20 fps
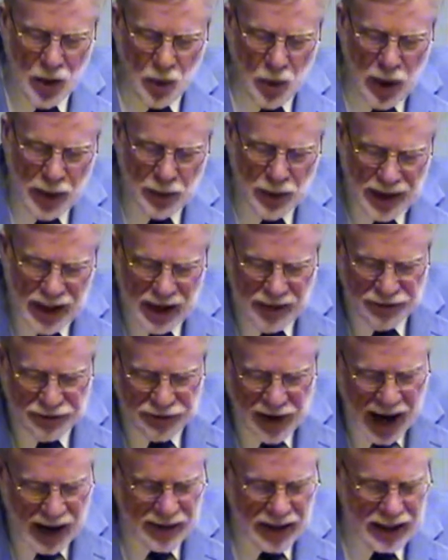When within
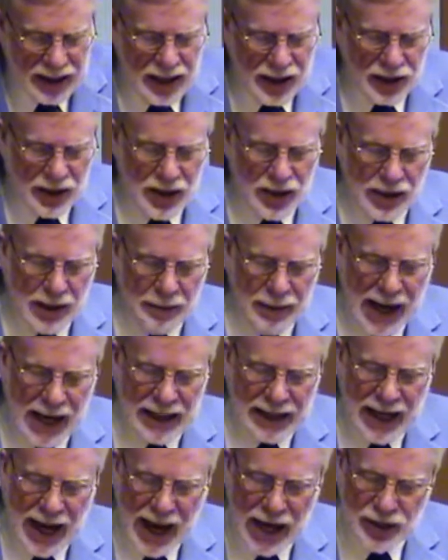firing distance, the
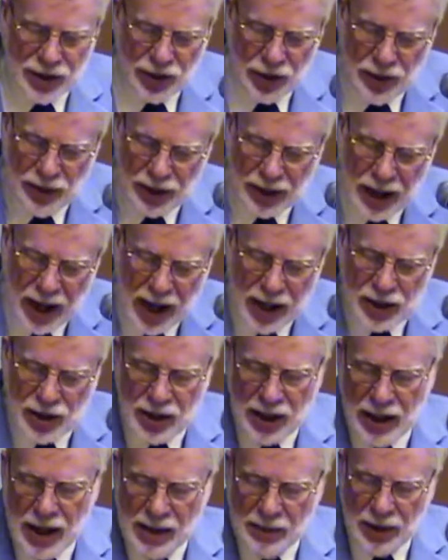bad guys drew their
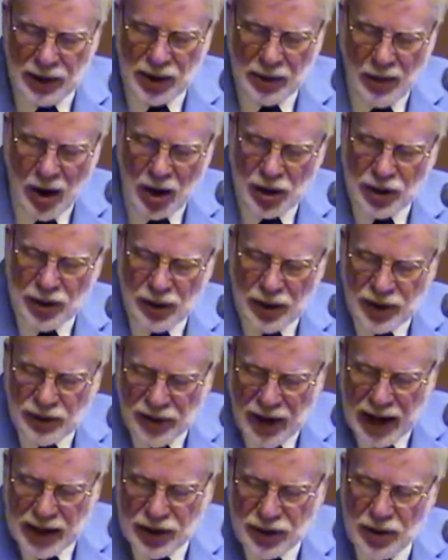guns, but the marshal is
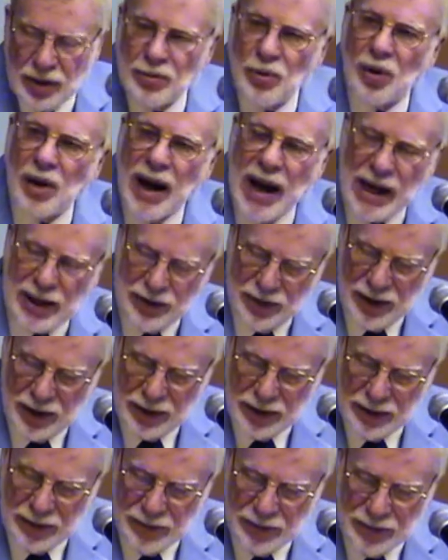faster and more
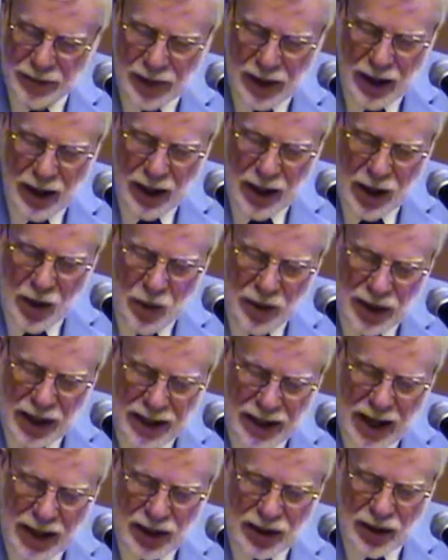accurate. When the
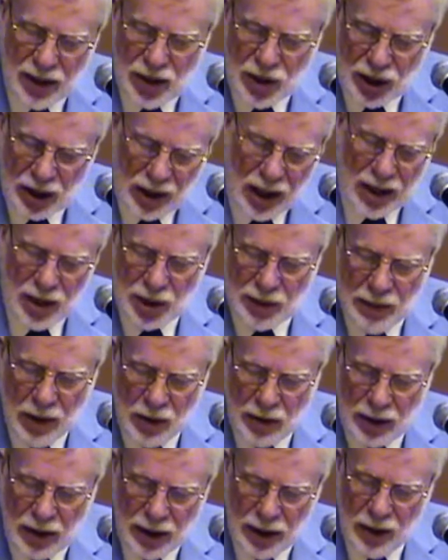dust and gun
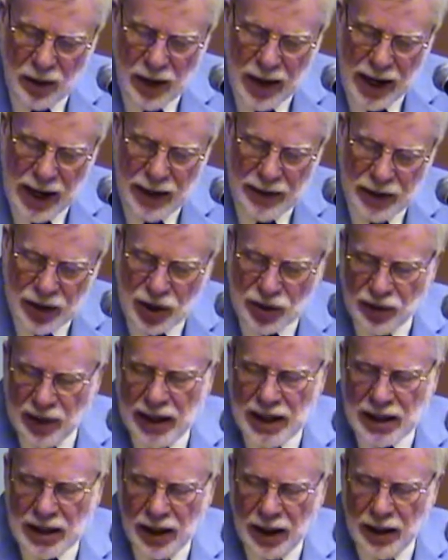smoke clear away, the
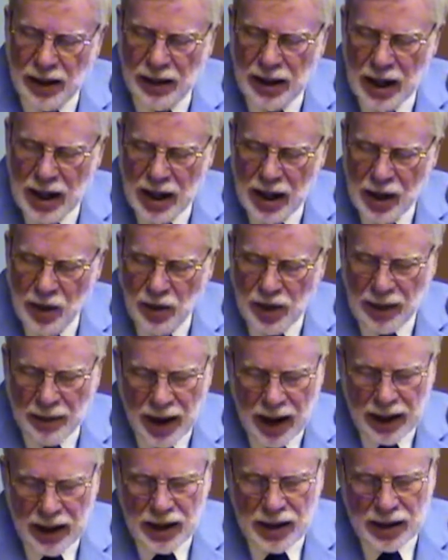street is littered with the
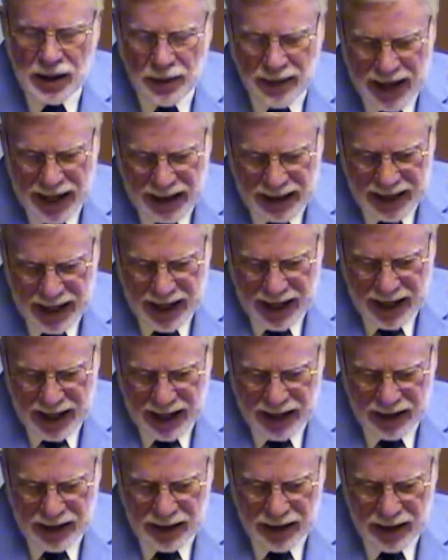bodies of the bad
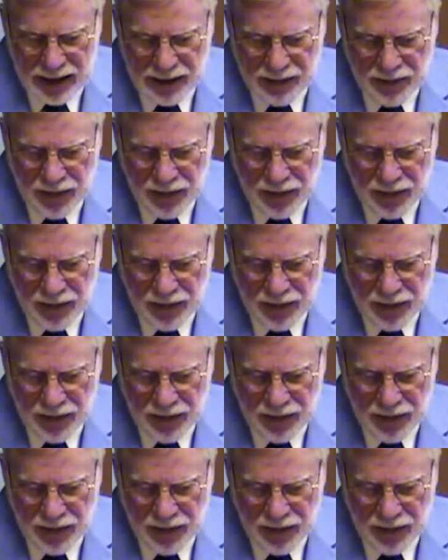guys.